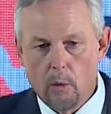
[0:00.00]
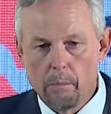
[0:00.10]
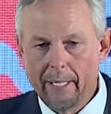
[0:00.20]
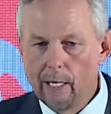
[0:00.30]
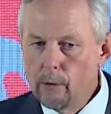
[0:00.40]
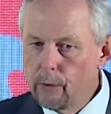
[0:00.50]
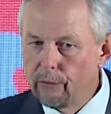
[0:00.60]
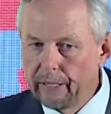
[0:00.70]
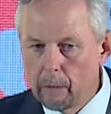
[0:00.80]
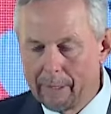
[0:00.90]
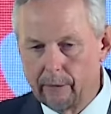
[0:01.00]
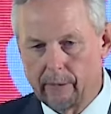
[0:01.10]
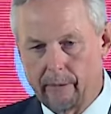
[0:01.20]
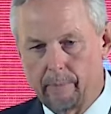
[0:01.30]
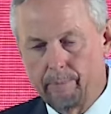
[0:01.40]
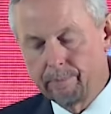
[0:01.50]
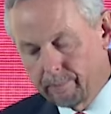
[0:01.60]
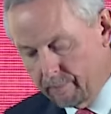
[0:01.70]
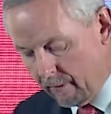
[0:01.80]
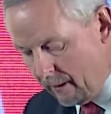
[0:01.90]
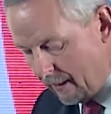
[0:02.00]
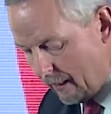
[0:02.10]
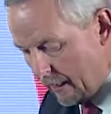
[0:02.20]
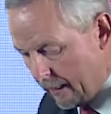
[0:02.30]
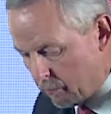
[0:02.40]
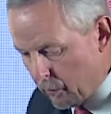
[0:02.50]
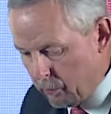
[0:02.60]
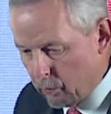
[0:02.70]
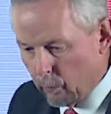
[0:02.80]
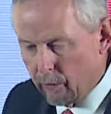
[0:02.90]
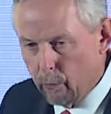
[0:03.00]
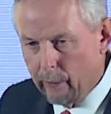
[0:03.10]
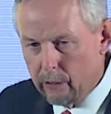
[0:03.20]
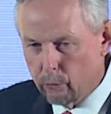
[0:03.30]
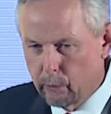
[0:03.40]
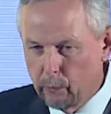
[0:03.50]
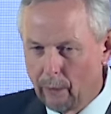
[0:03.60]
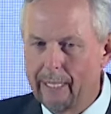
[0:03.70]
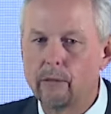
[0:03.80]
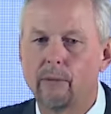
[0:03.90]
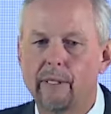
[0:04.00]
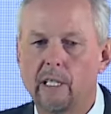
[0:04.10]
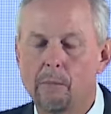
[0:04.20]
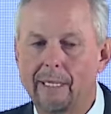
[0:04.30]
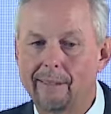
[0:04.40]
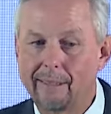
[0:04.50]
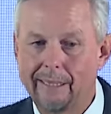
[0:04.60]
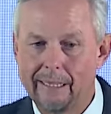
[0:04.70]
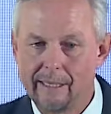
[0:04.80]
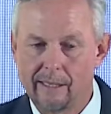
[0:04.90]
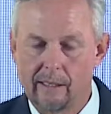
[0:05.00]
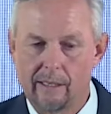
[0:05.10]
But how do you think about it? And probably one of the ways we would like to think about it is,